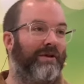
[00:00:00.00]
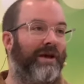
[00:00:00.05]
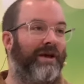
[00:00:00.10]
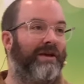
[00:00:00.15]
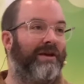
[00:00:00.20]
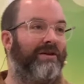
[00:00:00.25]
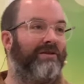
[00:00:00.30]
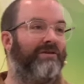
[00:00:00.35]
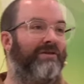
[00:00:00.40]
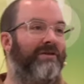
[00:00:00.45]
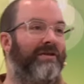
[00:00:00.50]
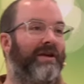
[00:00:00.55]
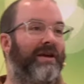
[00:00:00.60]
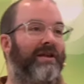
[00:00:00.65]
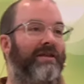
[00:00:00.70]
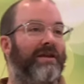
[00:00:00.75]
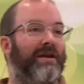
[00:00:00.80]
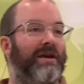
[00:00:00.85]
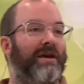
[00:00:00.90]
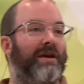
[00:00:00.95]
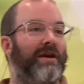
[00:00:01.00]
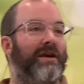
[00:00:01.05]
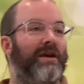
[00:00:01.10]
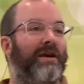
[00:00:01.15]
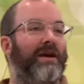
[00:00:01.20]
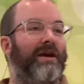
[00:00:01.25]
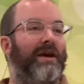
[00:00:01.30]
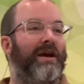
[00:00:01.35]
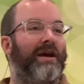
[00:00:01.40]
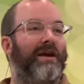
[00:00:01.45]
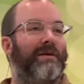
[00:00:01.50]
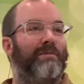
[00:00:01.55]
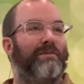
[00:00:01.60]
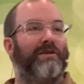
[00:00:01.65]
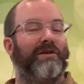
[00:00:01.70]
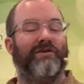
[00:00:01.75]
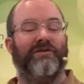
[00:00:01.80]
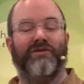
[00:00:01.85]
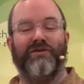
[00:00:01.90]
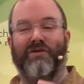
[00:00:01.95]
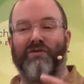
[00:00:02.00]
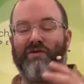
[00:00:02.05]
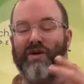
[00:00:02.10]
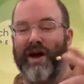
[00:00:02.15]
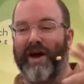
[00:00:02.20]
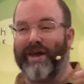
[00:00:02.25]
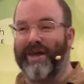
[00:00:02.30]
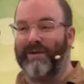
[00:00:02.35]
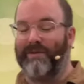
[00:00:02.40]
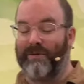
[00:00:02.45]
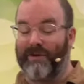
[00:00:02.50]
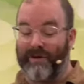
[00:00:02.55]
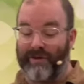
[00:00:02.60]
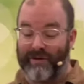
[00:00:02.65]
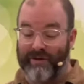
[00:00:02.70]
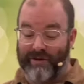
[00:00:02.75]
yesterday, and they um, described